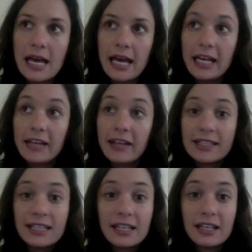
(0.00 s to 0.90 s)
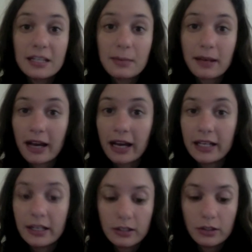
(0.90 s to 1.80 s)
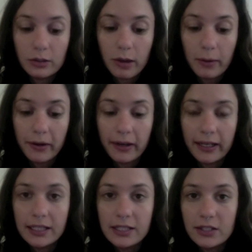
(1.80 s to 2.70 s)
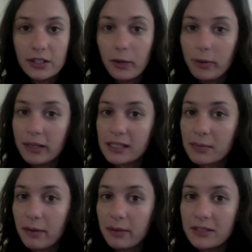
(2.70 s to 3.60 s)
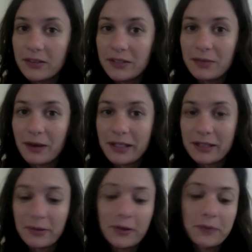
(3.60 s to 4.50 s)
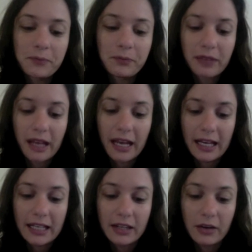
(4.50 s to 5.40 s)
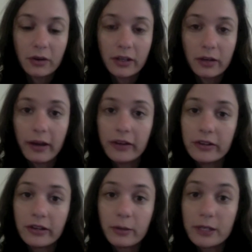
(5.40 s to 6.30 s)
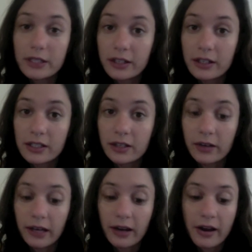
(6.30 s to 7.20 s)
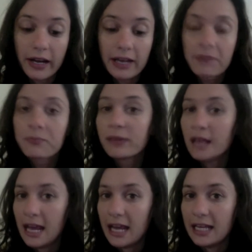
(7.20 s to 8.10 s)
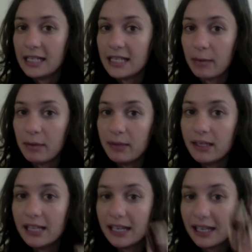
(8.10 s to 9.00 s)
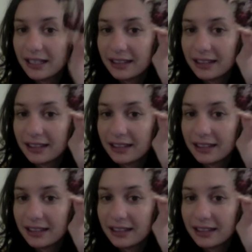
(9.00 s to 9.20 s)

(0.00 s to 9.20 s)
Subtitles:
And that's it. That's my guide to pomegranates. You should go pick some up as soon as possible. And they're only around during winter, so get on it, and happy peeling.